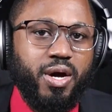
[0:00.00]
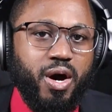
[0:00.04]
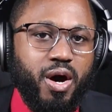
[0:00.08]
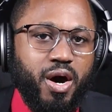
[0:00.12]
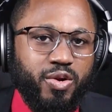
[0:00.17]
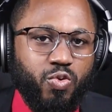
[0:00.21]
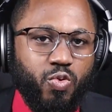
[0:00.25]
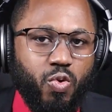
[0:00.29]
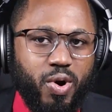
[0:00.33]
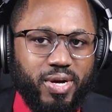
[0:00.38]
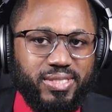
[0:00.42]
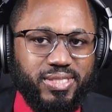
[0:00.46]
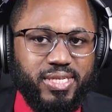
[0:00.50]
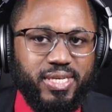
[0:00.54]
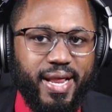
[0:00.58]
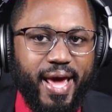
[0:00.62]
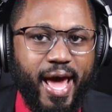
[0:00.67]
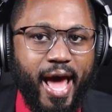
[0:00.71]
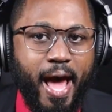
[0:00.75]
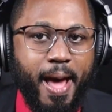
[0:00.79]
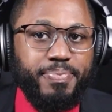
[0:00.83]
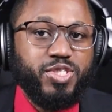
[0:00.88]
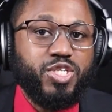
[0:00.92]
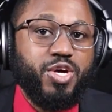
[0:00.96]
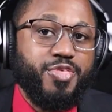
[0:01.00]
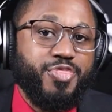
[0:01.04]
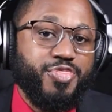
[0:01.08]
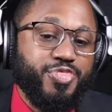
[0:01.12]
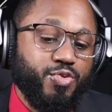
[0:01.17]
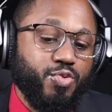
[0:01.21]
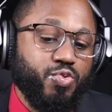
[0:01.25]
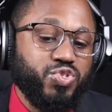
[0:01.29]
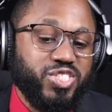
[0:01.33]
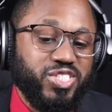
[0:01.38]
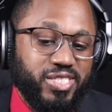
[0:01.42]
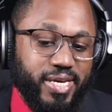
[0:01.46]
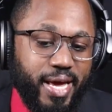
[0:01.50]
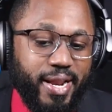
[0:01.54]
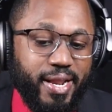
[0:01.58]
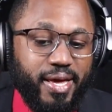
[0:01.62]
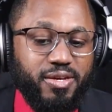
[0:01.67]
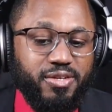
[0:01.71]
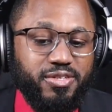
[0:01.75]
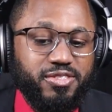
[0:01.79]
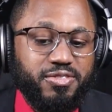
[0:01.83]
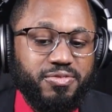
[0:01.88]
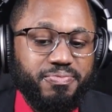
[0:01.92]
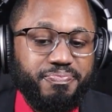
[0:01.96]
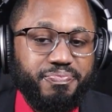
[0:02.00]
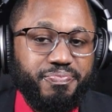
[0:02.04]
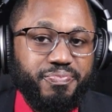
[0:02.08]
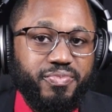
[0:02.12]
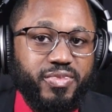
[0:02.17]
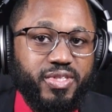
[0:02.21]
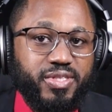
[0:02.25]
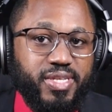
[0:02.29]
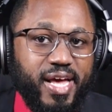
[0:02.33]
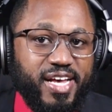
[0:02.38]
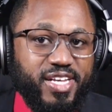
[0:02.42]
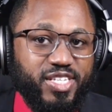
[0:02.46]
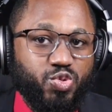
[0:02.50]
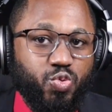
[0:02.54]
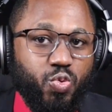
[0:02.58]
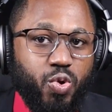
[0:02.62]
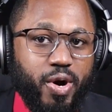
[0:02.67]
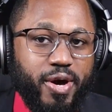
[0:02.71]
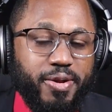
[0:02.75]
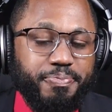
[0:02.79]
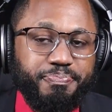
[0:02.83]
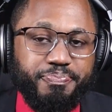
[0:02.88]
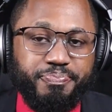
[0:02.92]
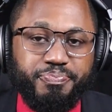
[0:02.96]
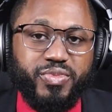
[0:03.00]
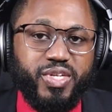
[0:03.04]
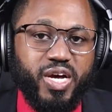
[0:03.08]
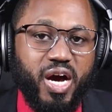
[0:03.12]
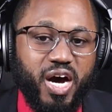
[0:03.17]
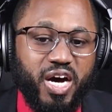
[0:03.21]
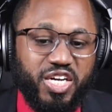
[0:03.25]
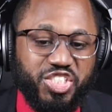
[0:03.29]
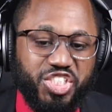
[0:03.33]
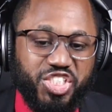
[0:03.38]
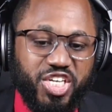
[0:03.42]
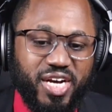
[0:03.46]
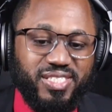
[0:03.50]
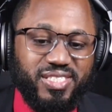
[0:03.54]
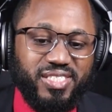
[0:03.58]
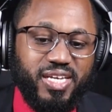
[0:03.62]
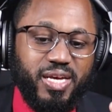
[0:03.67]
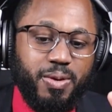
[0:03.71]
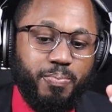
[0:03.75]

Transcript: unwanted apps through settings. That's one. Adjusting